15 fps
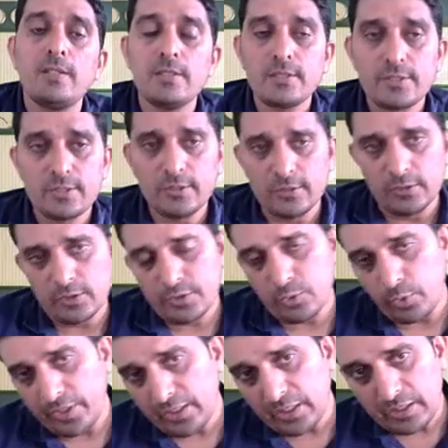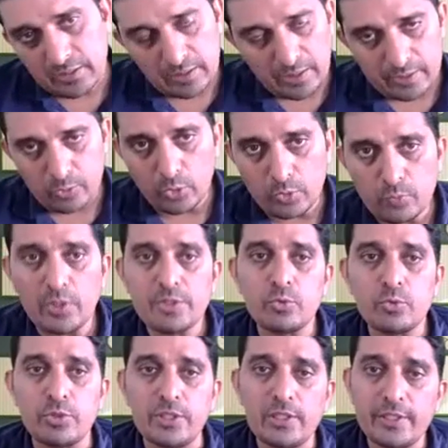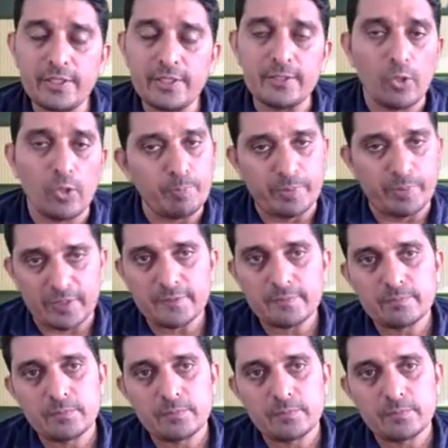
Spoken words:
So today I don't want to deal any topic.